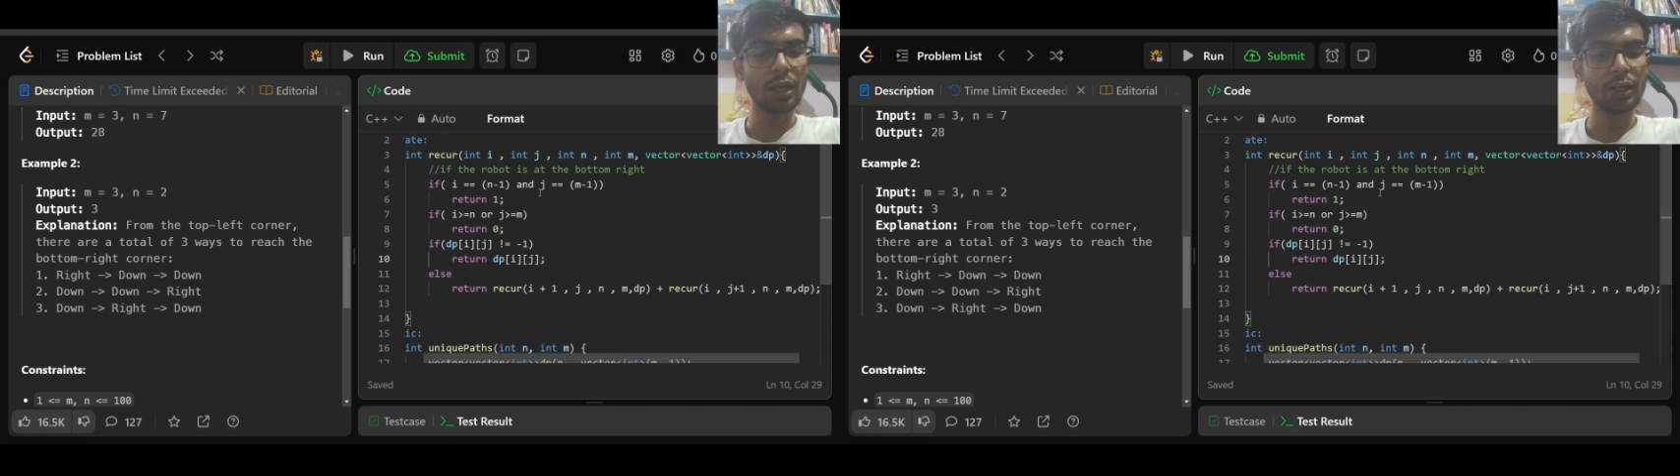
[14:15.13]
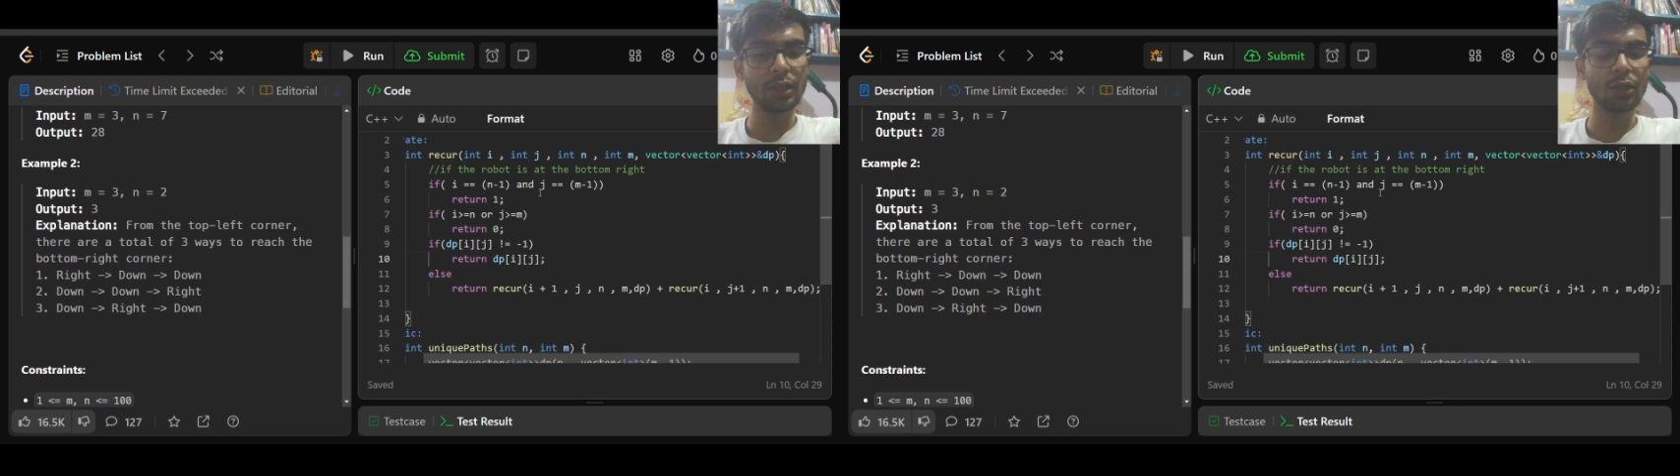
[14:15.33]

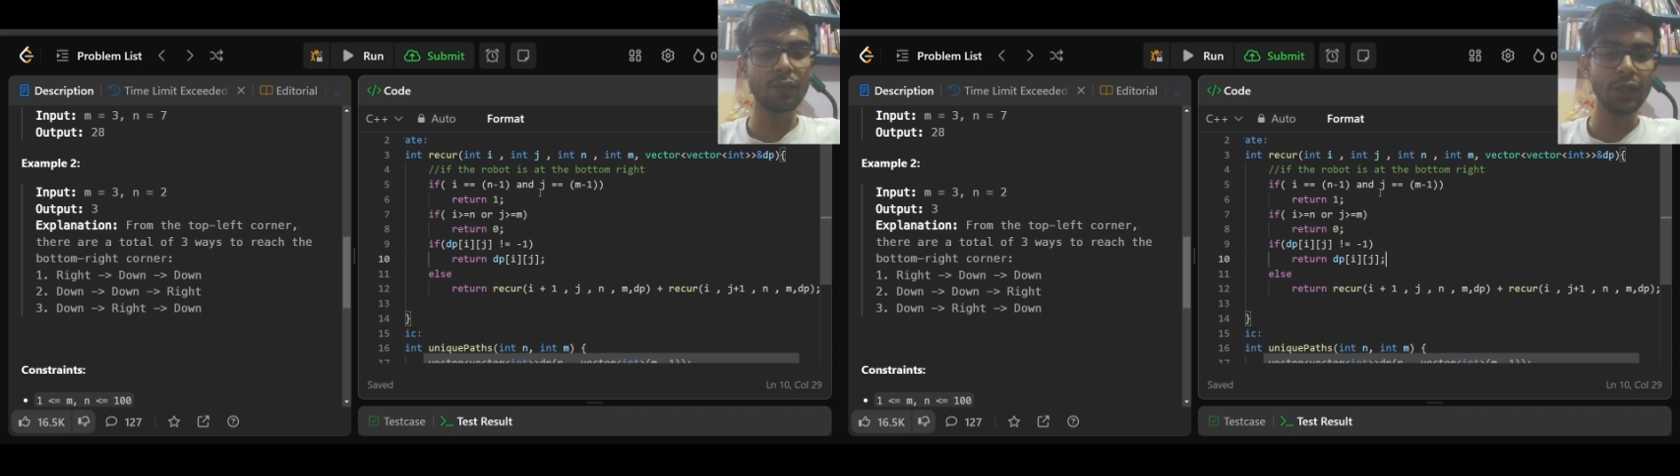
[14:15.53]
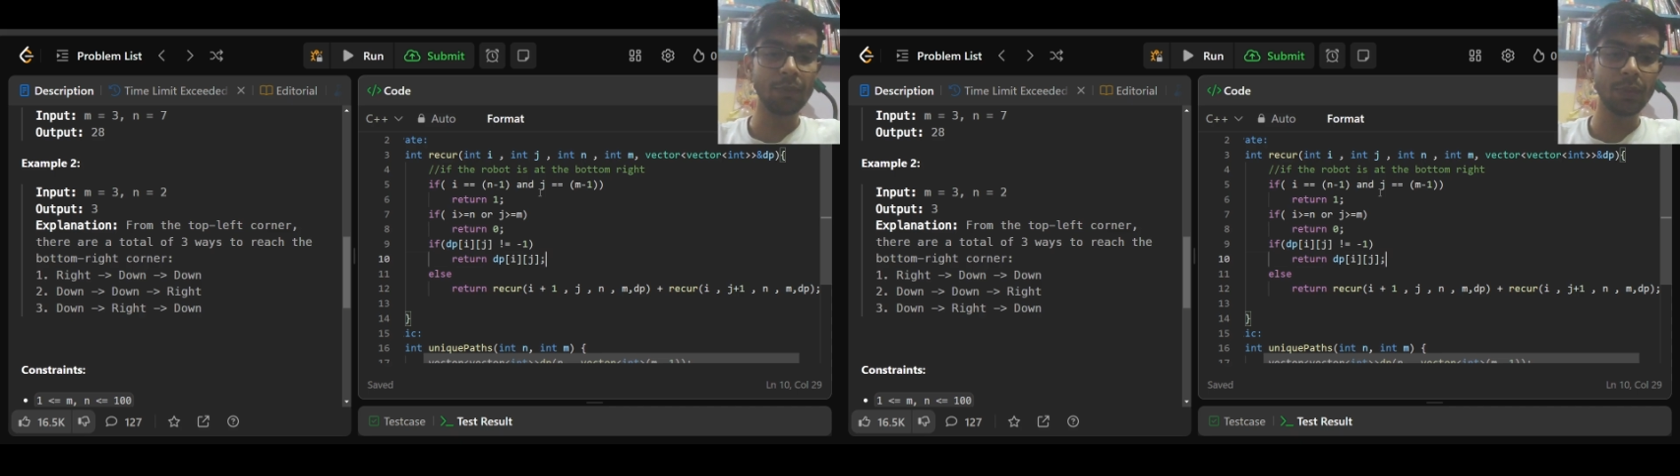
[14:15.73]
return of
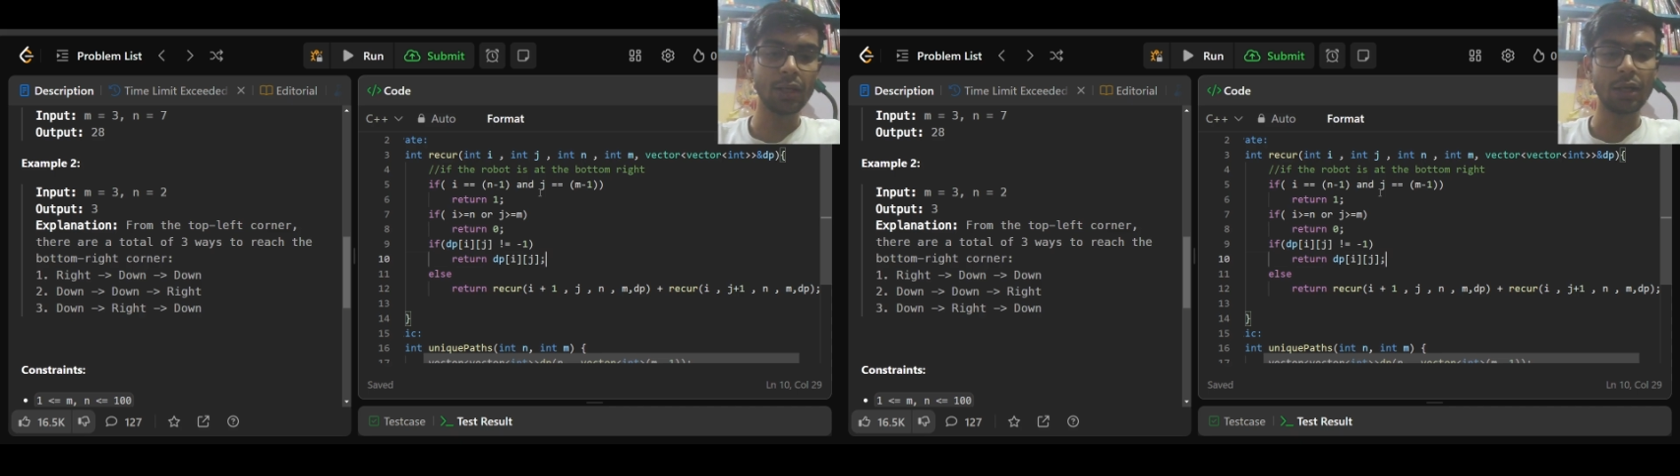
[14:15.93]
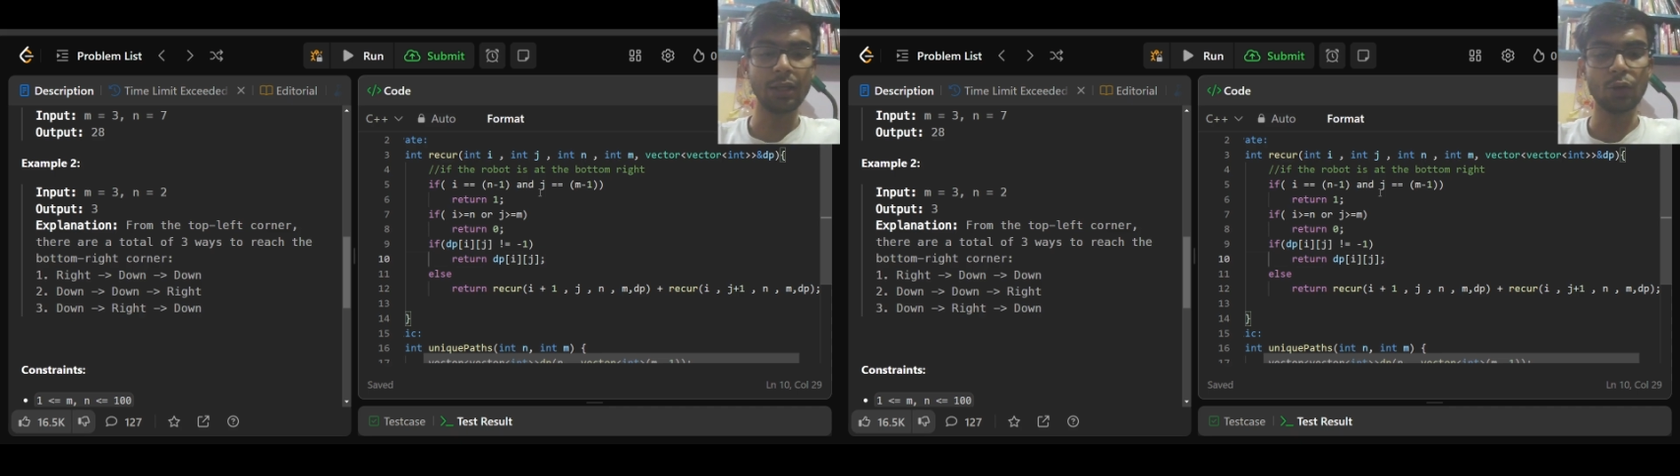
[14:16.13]
DP
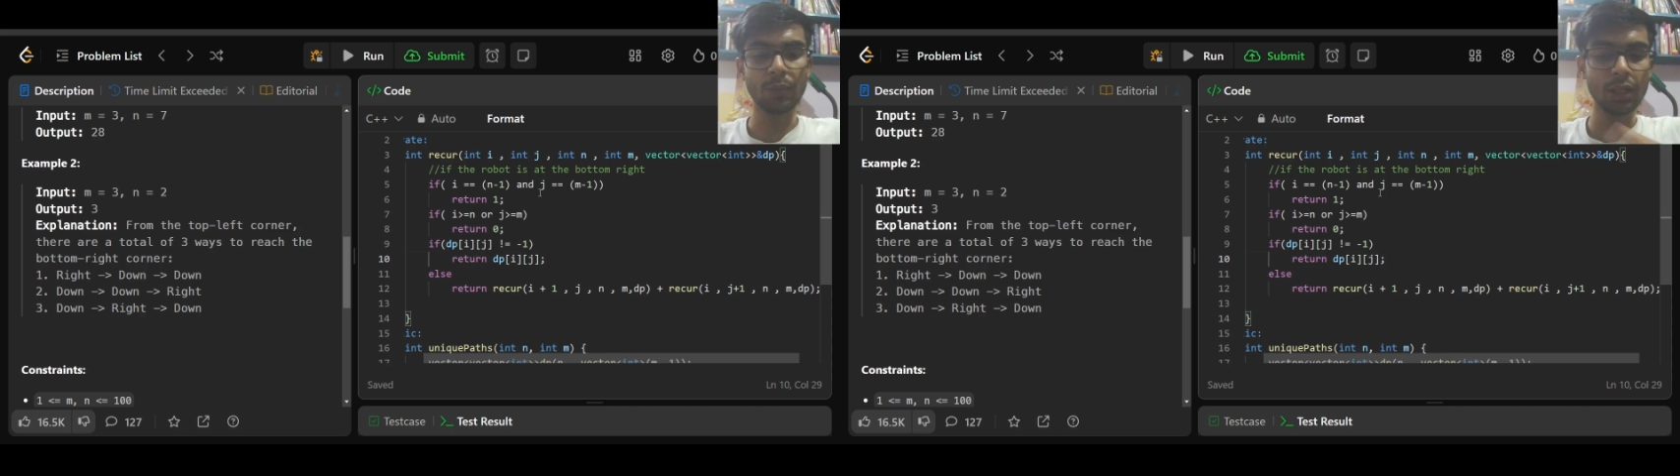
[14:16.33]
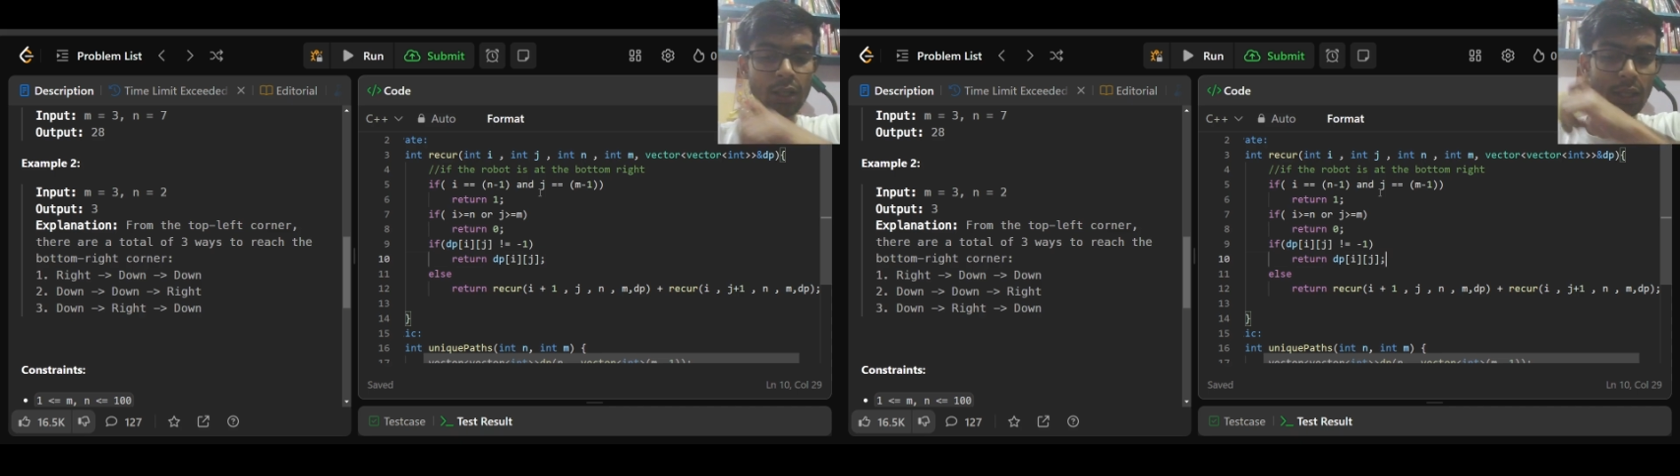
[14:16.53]
I
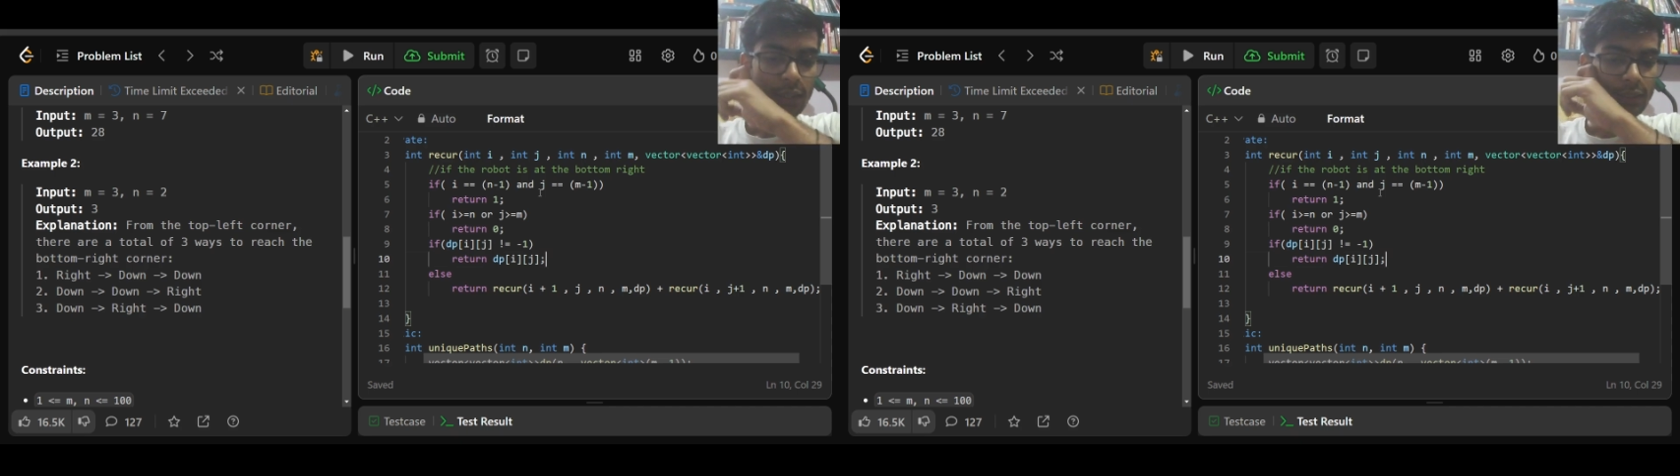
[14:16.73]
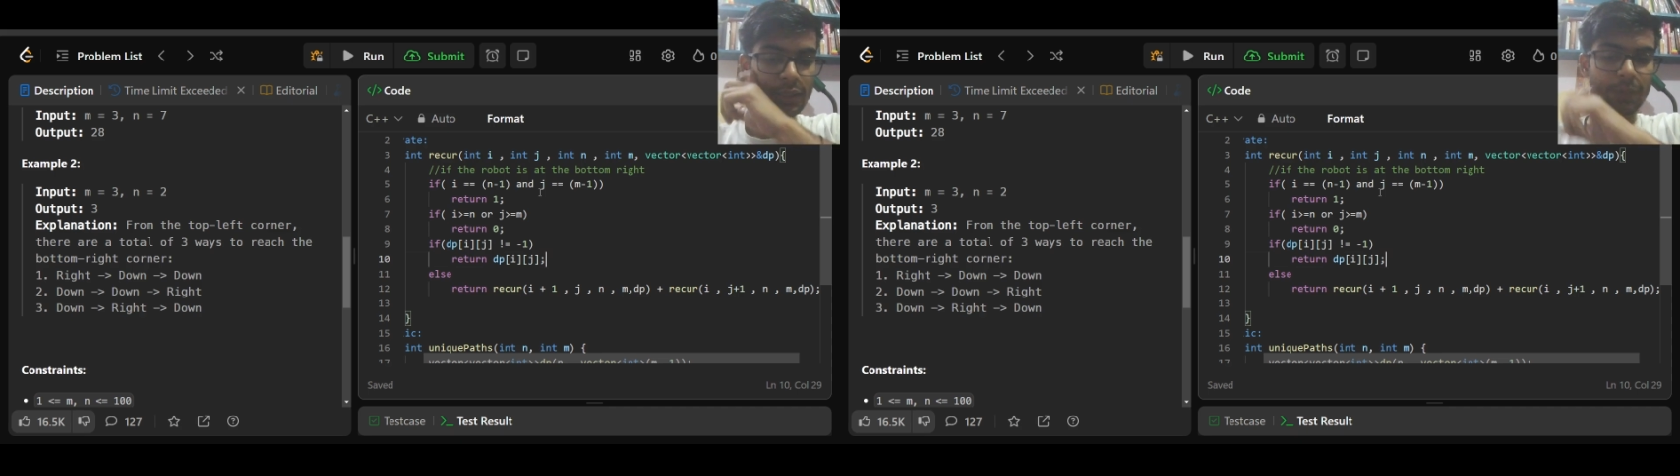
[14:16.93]
comma
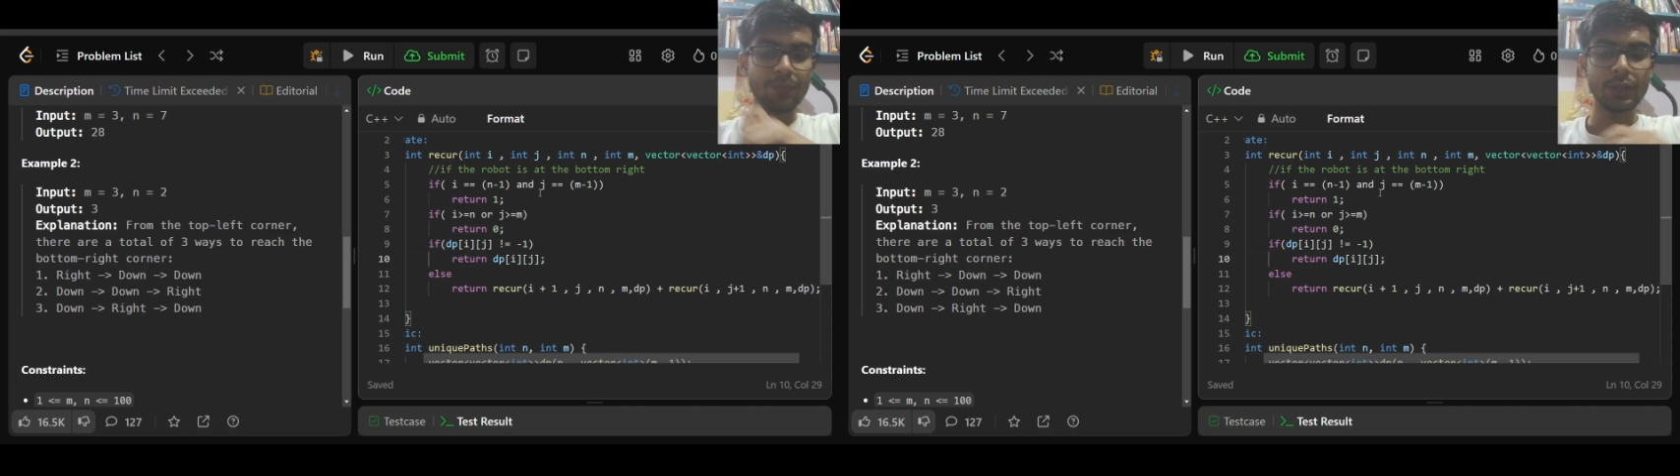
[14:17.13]
j.